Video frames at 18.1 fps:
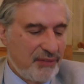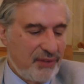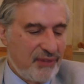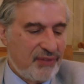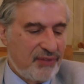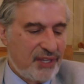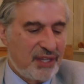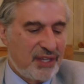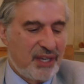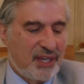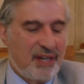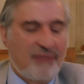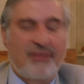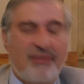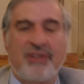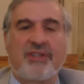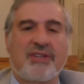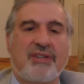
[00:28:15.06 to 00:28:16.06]
the 50th
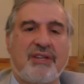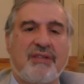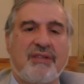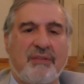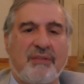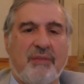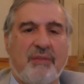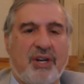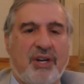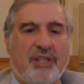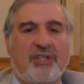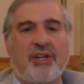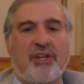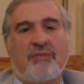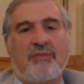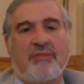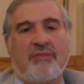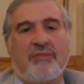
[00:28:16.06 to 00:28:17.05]
anniversary of the March
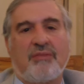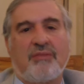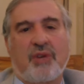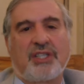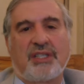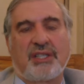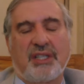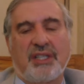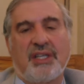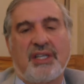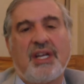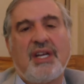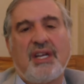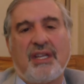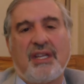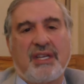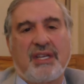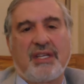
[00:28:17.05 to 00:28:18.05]
on
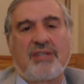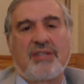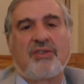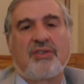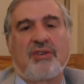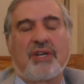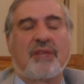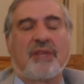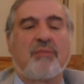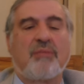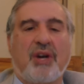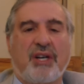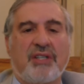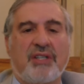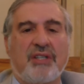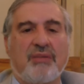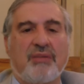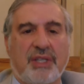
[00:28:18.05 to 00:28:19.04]
Washington, the historic
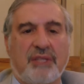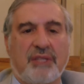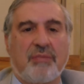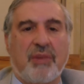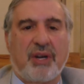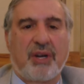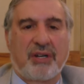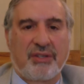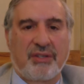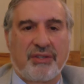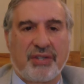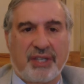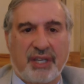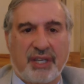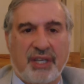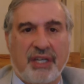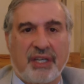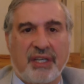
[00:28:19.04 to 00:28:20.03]
march in which Martin Luther